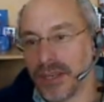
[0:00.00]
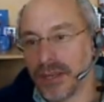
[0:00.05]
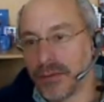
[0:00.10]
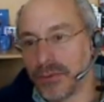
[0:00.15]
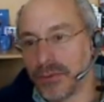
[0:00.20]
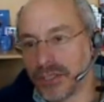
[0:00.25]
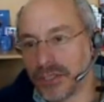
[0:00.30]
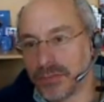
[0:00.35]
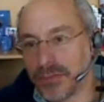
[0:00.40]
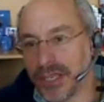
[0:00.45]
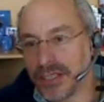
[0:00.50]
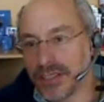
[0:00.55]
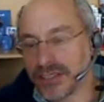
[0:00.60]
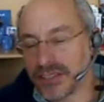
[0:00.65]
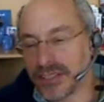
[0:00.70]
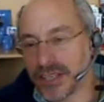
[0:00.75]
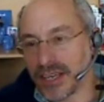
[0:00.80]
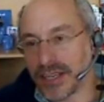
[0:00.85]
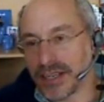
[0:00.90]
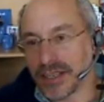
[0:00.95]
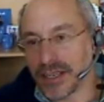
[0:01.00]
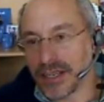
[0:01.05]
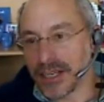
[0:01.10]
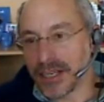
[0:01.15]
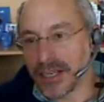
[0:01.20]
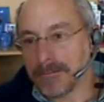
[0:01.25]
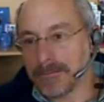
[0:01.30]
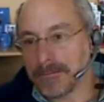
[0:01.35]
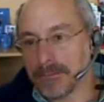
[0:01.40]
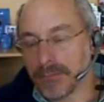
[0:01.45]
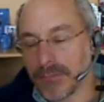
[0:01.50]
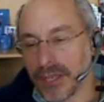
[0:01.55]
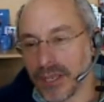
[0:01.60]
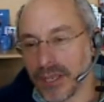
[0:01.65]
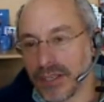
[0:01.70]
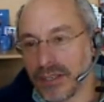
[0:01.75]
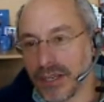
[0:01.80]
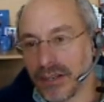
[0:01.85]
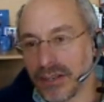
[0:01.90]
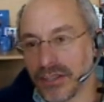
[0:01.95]
which means that um,
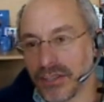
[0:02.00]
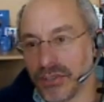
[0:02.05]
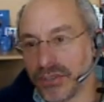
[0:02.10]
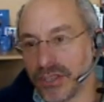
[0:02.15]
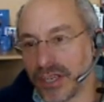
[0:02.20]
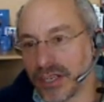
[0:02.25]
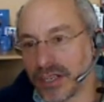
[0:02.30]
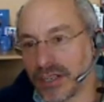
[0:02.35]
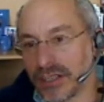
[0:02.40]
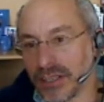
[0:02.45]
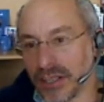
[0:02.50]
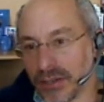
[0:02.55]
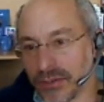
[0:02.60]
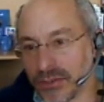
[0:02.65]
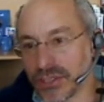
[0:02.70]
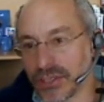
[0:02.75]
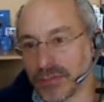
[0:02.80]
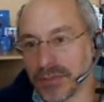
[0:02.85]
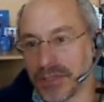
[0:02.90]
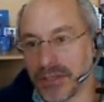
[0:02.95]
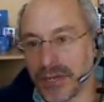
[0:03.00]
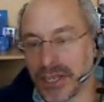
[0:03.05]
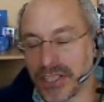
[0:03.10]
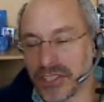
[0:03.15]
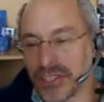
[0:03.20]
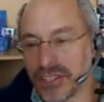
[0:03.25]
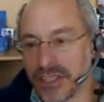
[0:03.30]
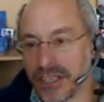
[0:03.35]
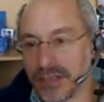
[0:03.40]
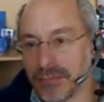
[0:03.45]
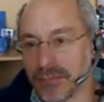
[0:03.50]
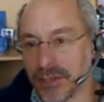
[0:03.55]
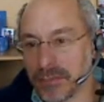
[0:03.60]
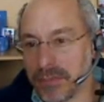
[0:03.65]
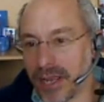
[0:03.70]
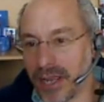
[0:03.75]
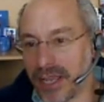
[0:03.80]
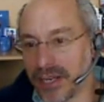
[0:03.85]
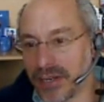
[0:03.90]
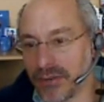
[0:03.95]
not only do you get closer, but you actually get a more
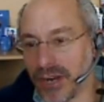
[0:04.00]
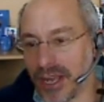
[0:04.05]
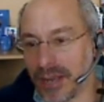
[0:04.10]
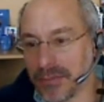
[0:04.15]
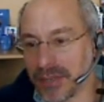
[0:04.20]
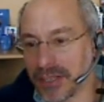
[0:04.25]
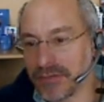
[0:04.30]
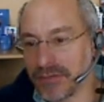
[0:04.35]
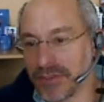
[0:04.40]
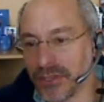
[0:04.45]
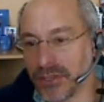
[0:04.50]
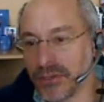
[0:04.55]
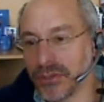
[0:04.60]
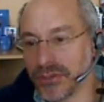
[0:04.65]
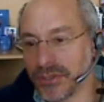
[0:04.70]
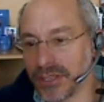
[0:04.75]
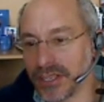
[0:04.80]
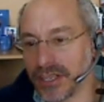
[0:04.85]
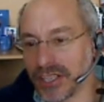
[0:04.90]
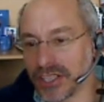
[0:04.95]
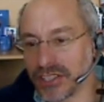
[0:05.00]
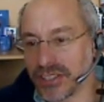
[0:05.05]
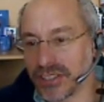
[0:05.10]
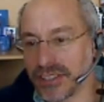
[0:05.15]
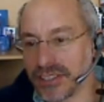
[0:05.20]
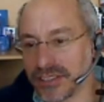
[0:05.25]
panoramic view. You can actually